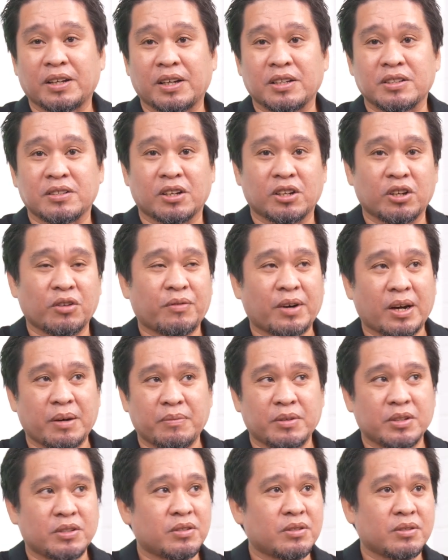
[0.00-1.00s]
nice. 35,
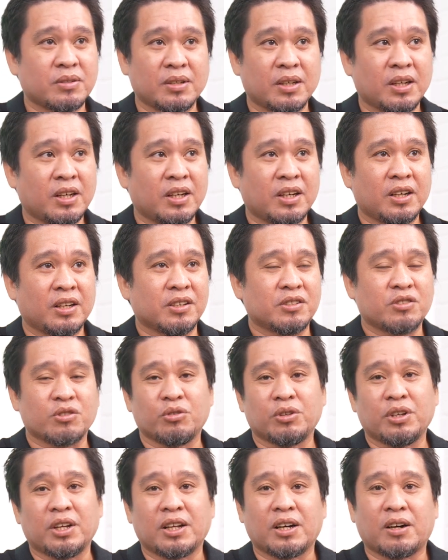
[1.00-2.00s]
it's
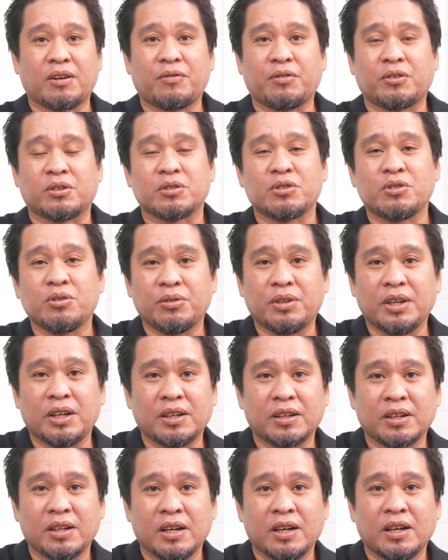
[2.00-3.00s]
good enough for
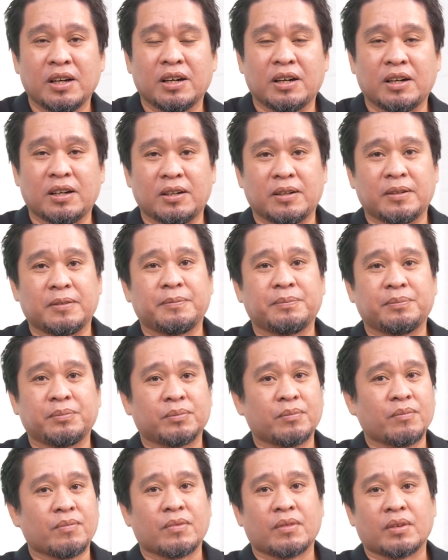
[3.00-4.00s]
shooting uh,
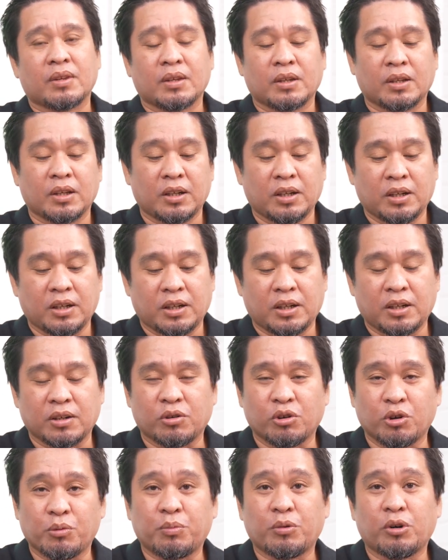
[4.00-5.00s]
a
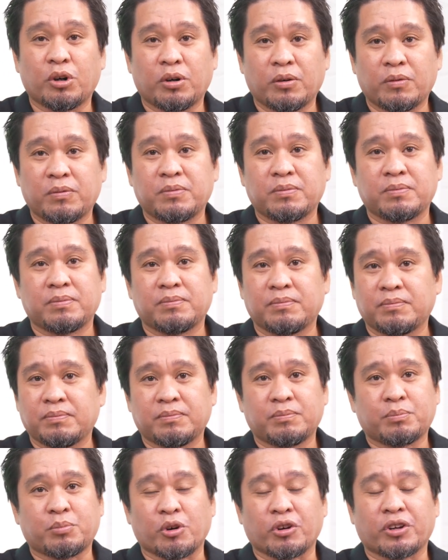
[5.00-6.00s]
group of
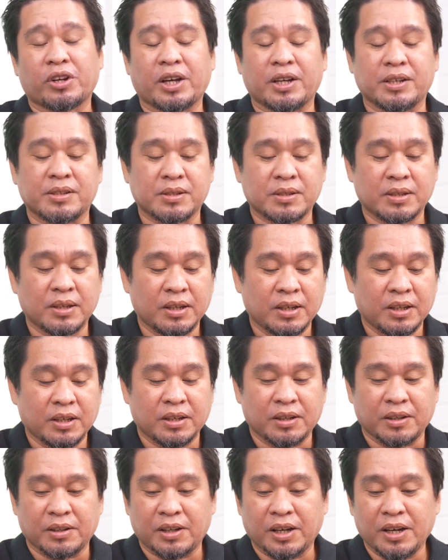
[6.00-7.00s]
portraits.
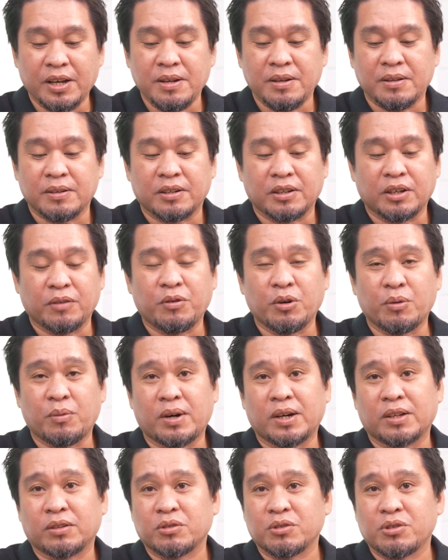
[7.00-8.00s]
Then, if you
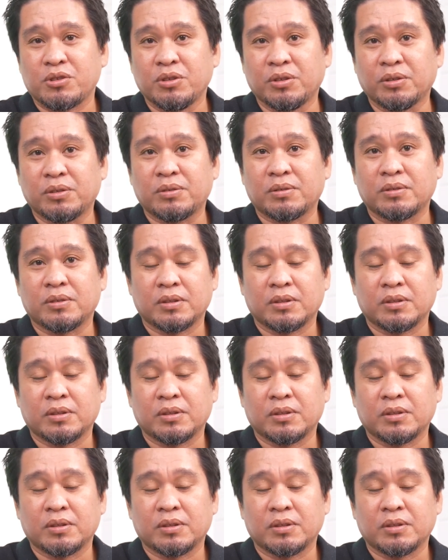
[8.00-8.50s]
want to shoot